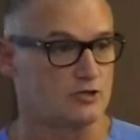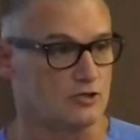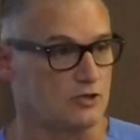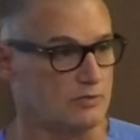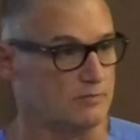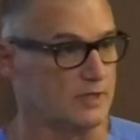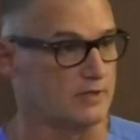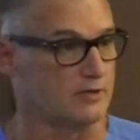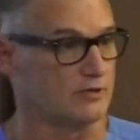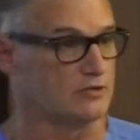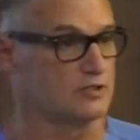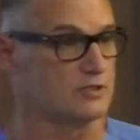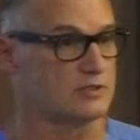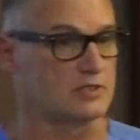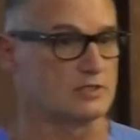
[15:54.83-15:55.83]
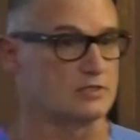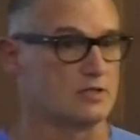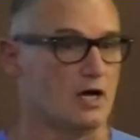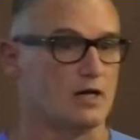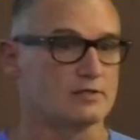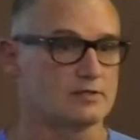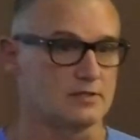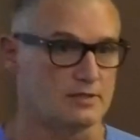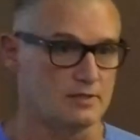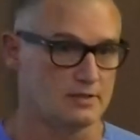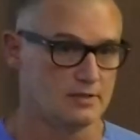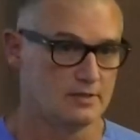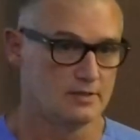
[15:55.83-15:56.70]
to them that they're just exhausted.